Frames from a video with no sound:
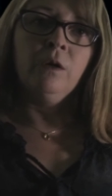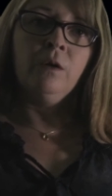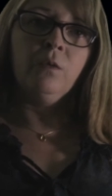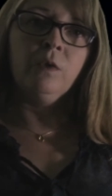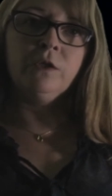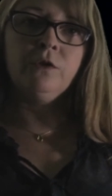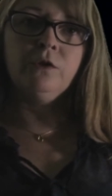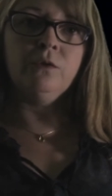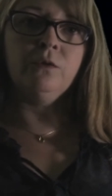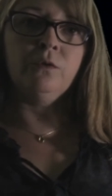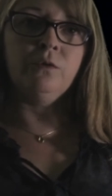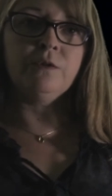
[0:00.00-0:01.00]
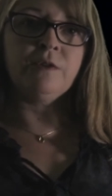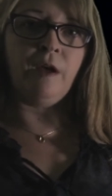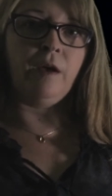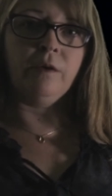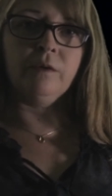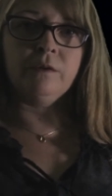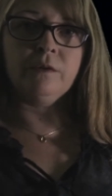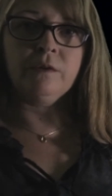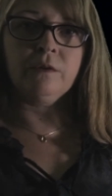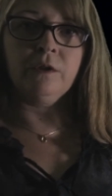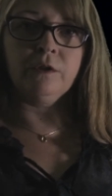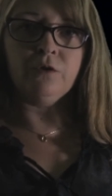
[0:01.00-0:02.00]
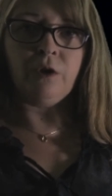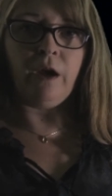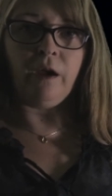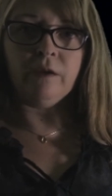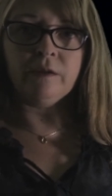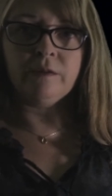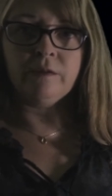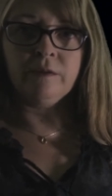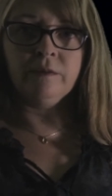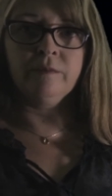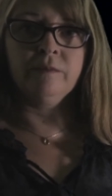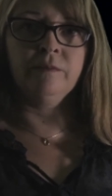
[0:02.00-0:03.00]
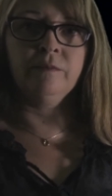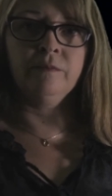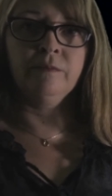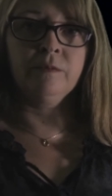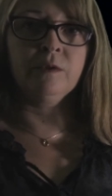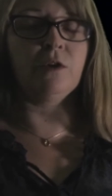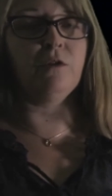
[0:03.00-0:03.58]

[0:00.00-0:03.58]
When two sounds contrast. So